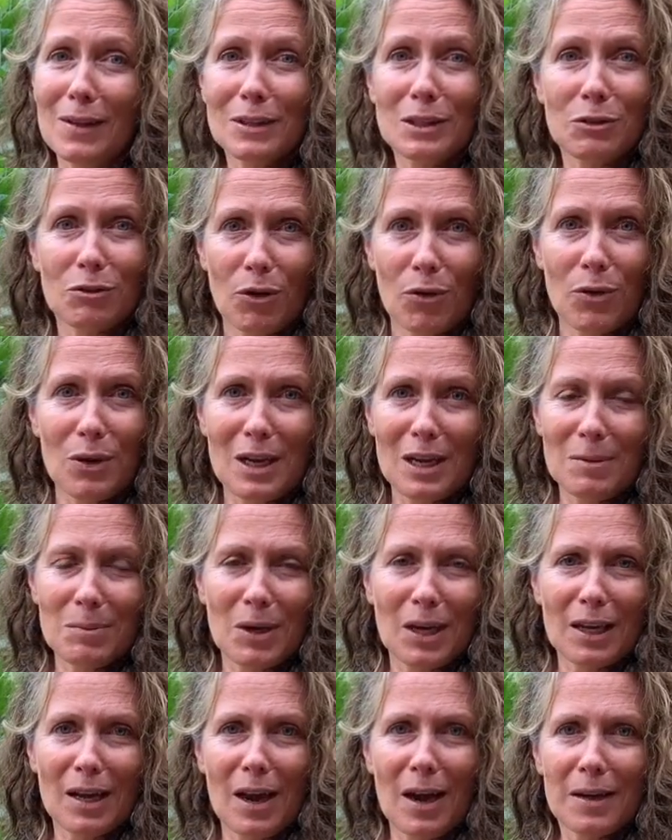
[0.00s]
that's growing in
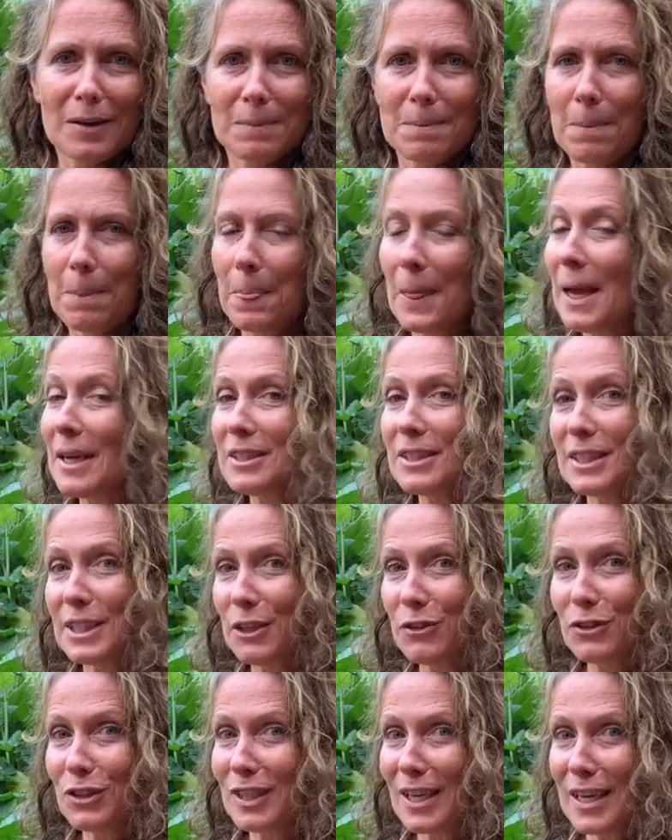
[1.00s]
my garden has
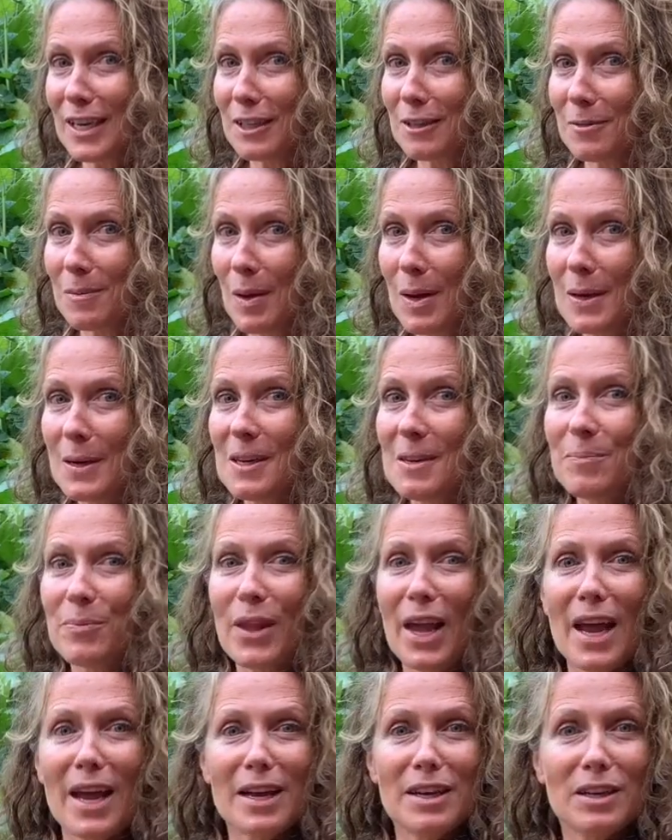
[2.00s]
self-seeded,
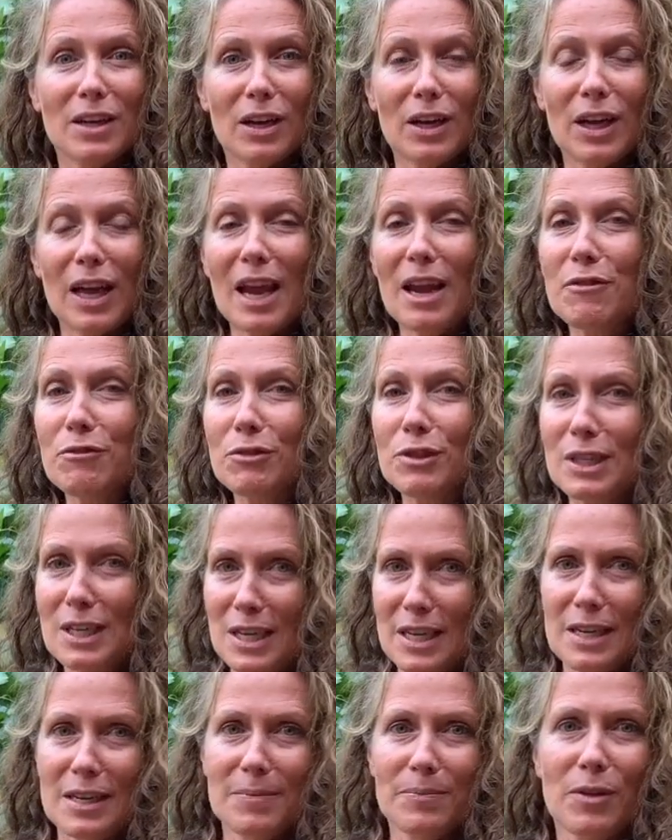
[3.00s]
and every
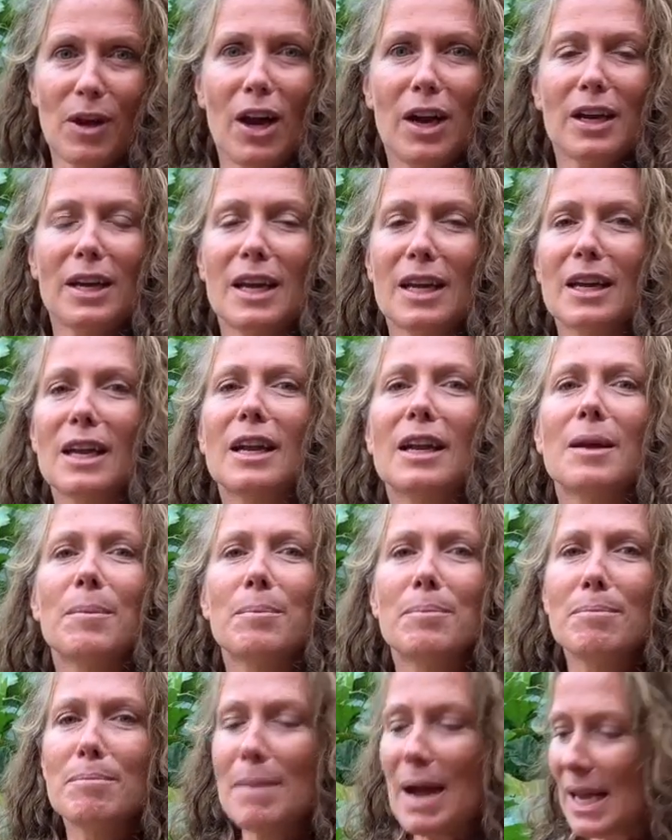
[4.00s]
year I get a
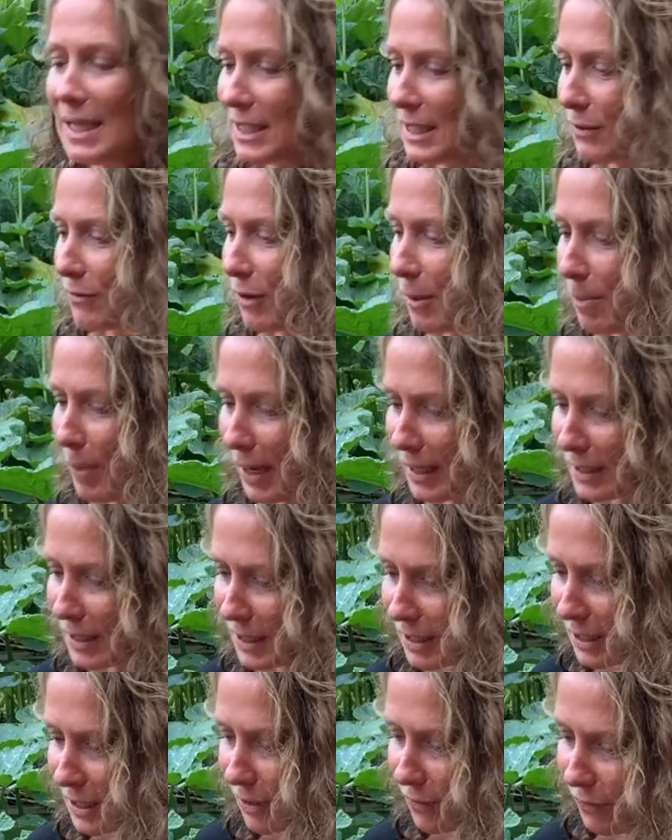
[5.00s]
massive
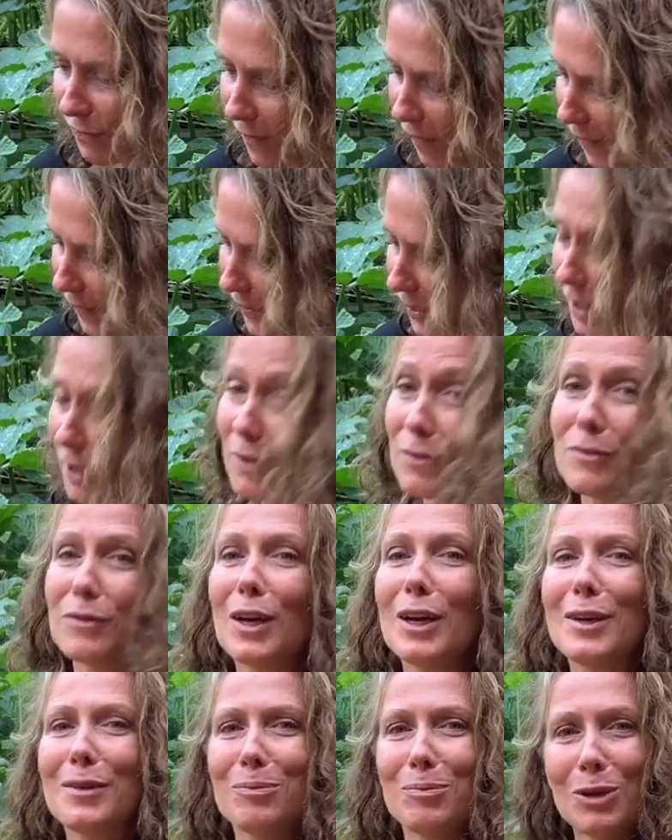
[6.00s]
abundance of
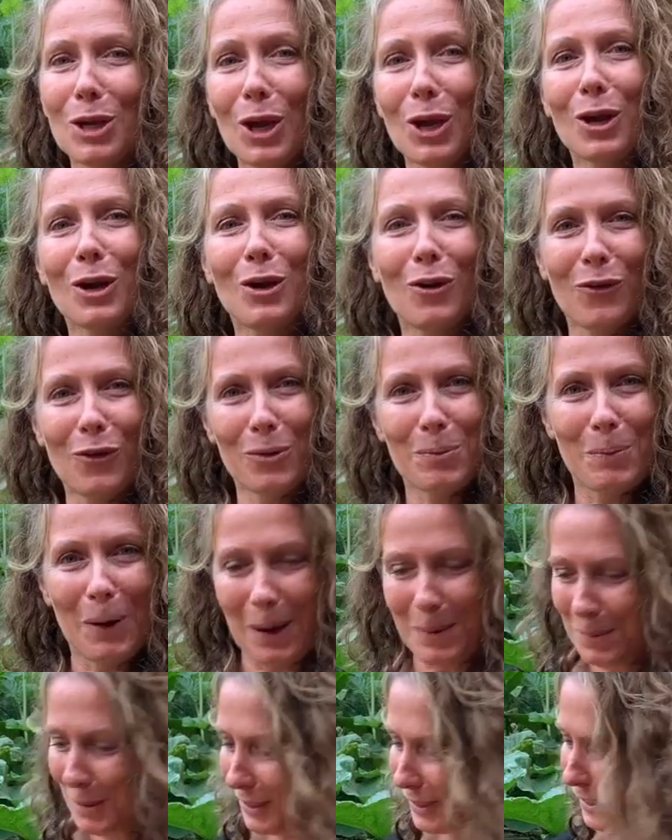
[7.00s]
beautiful
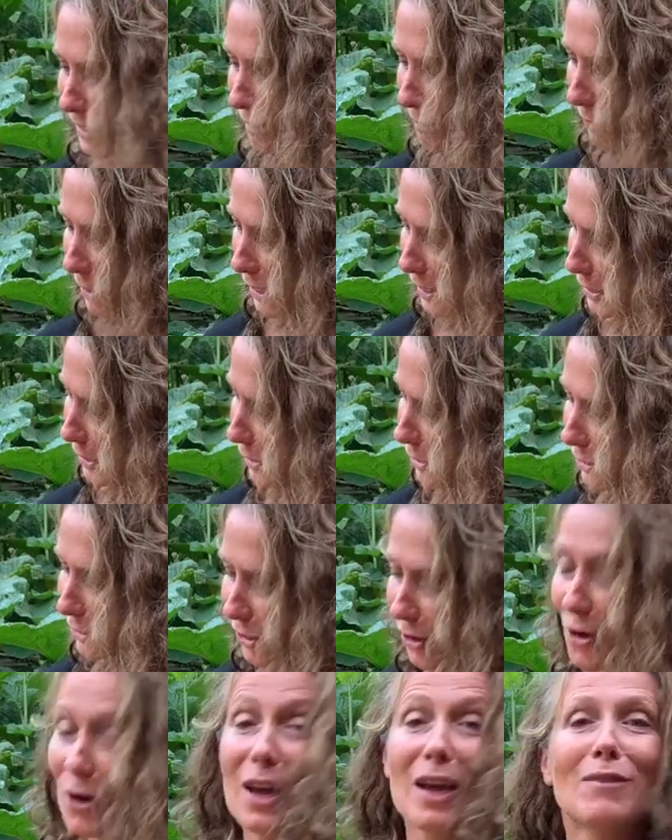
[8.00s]
pumpkins. This one is
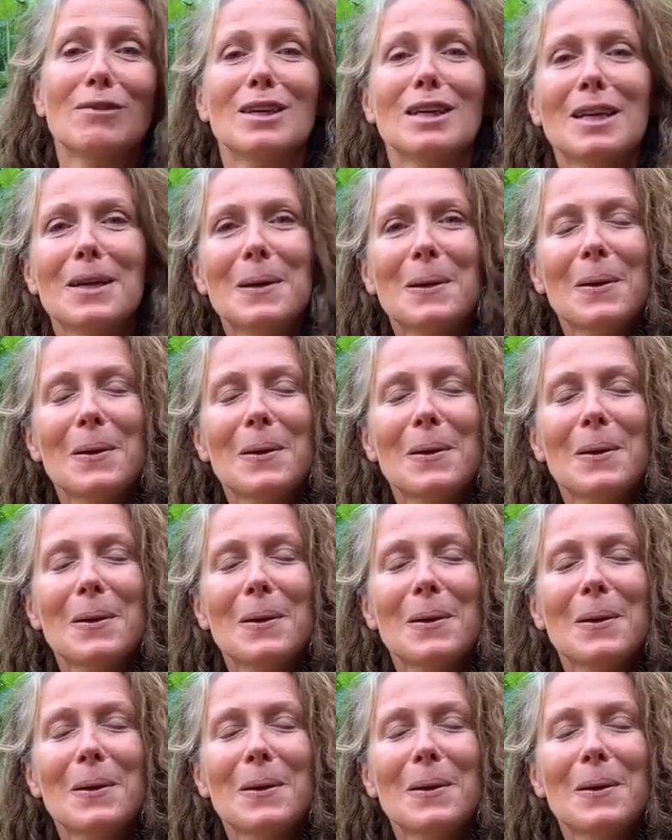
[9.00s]
so heavy.